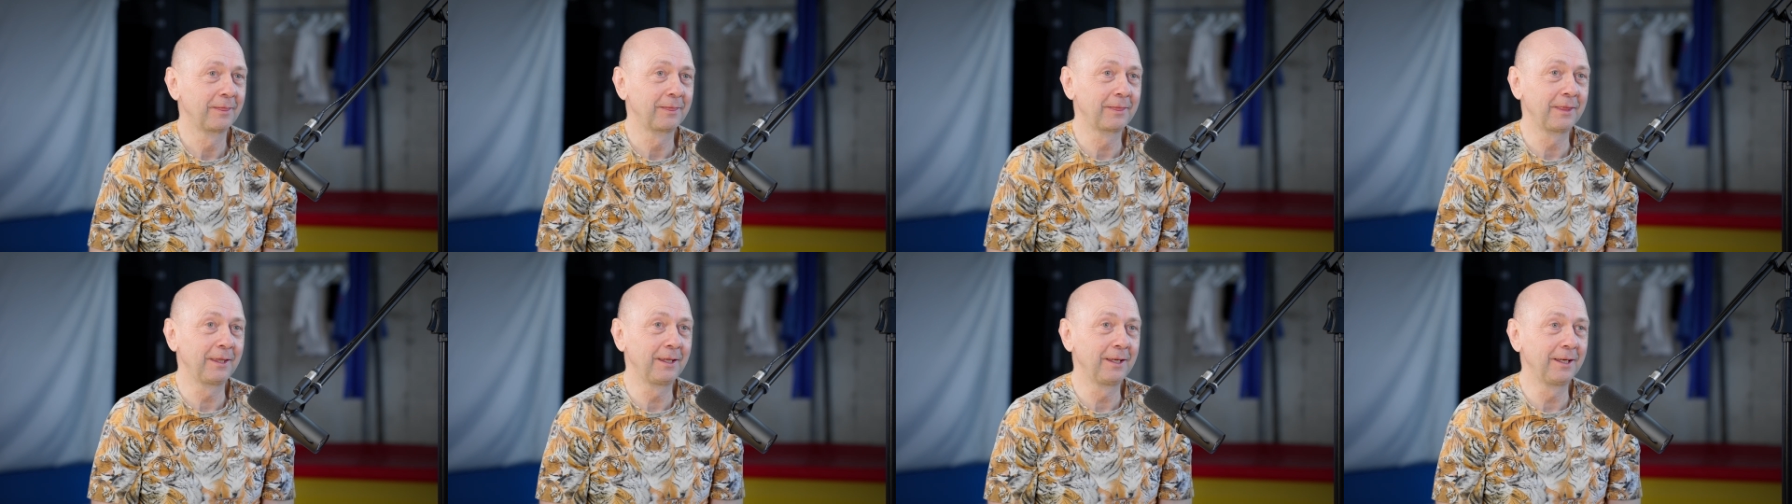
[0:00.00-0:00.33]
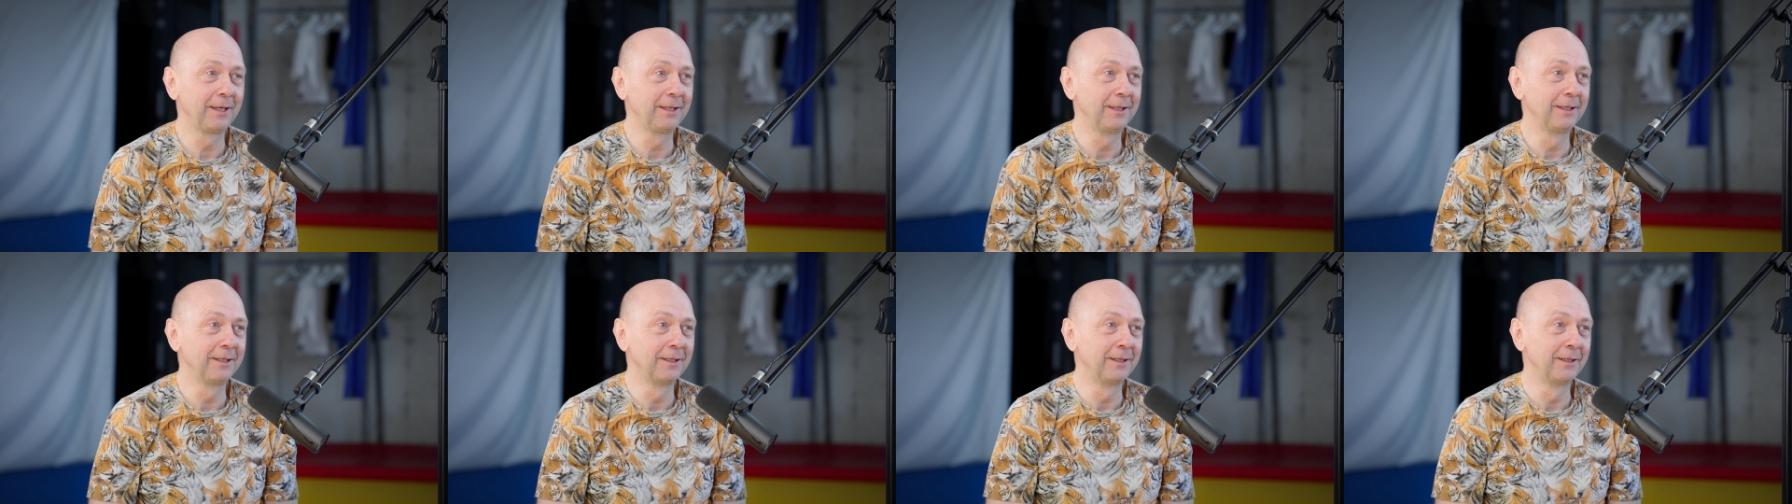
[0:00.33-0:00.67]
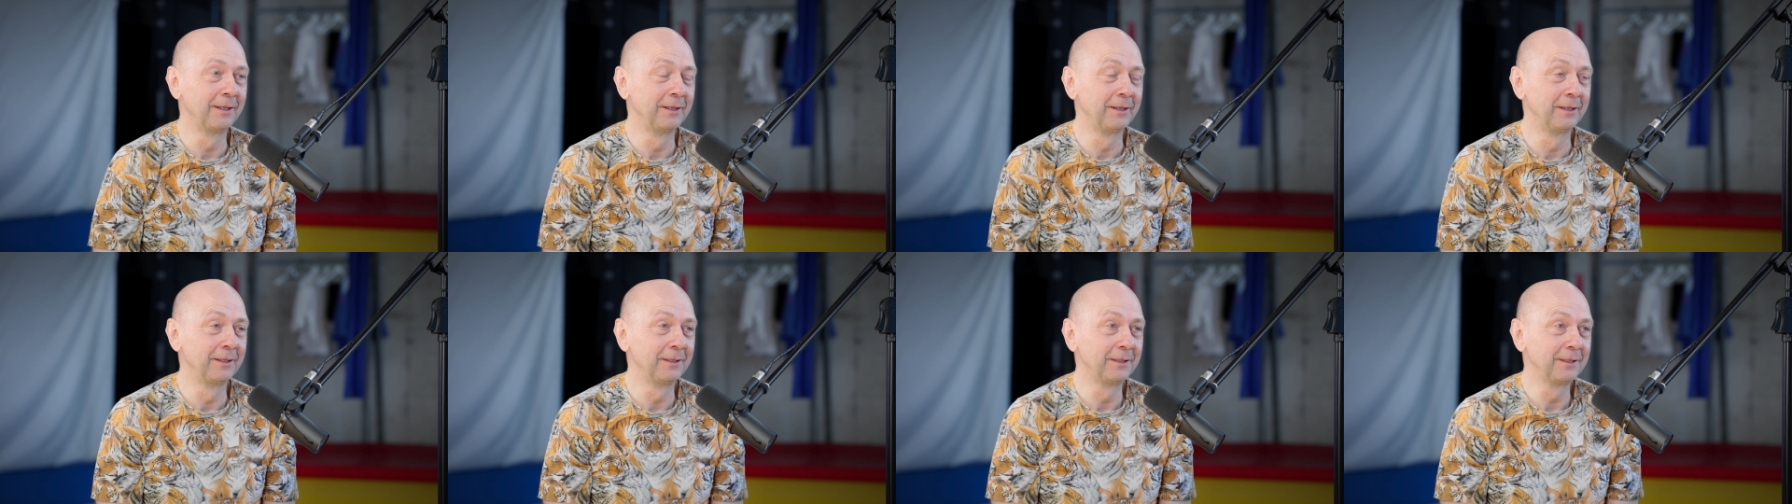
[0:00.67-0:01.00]
they
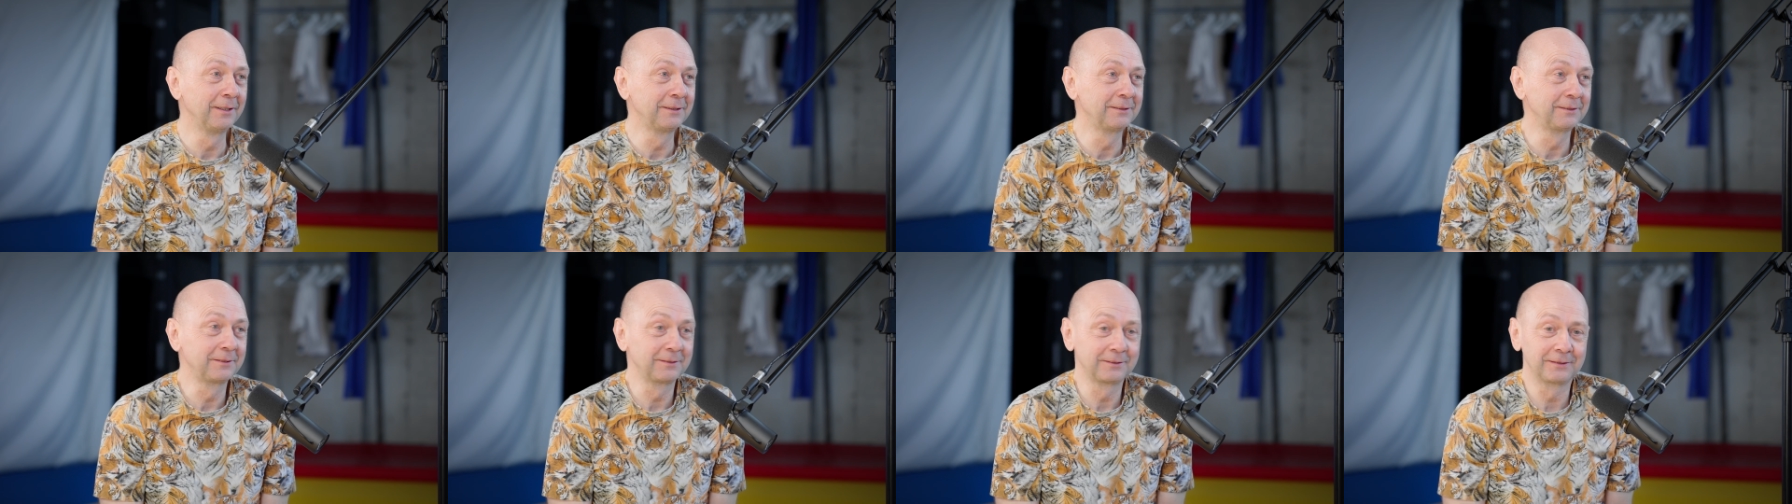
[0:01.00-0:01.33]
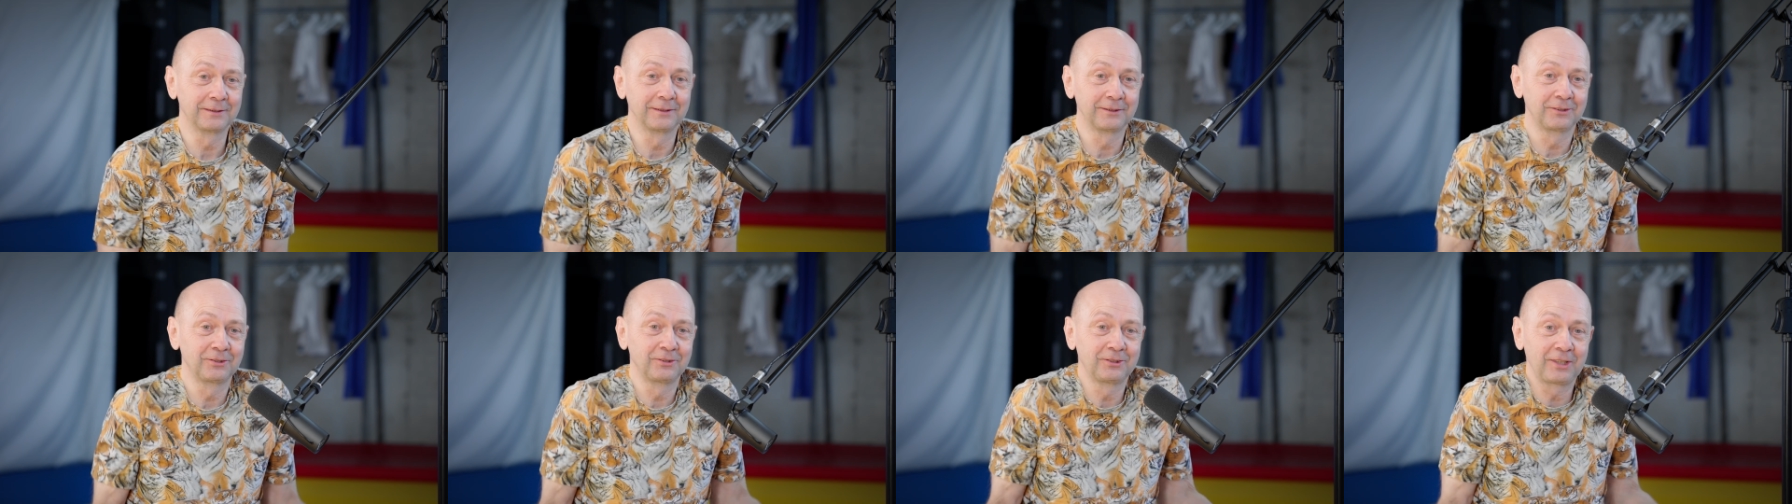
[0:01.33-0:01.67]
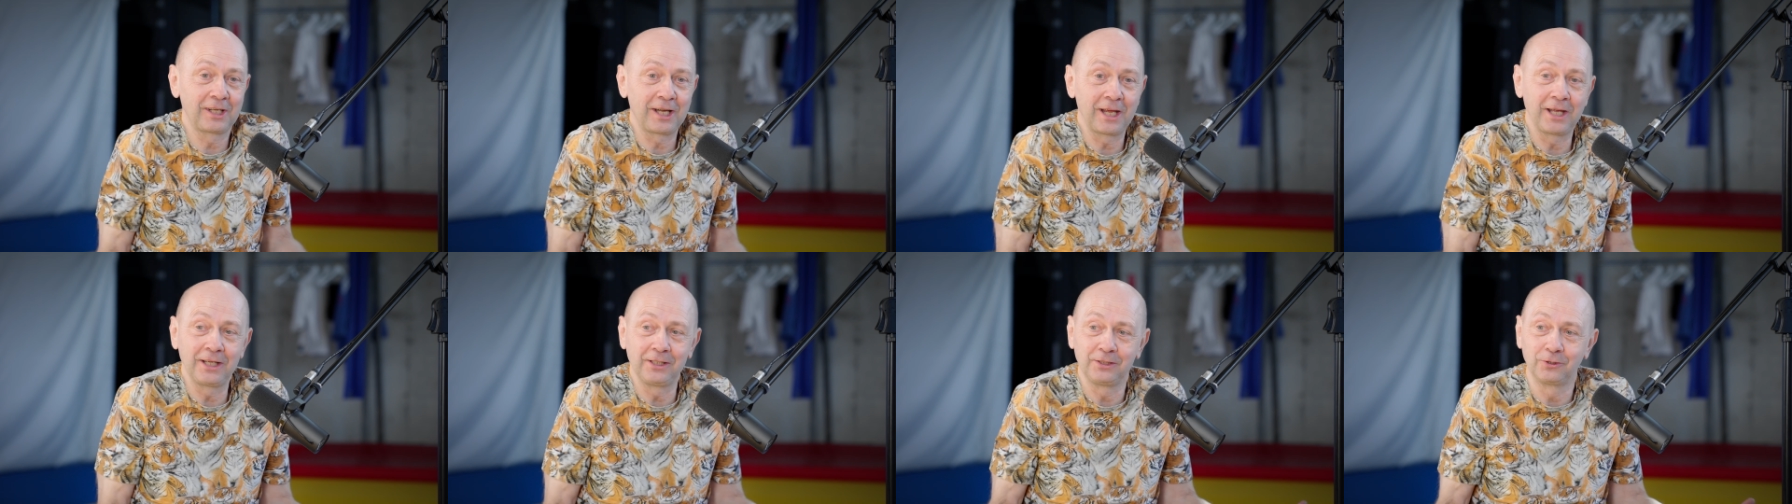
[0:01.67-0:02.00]
uh, it's uh,
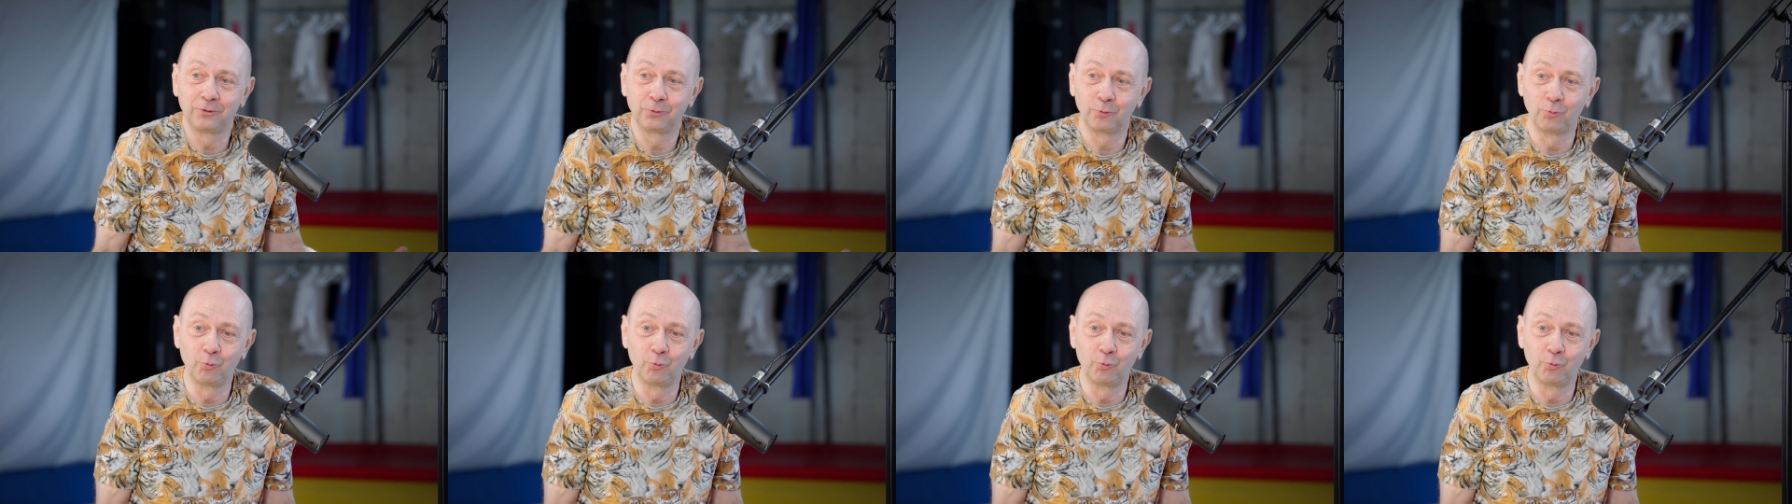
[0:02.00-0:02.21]
strange.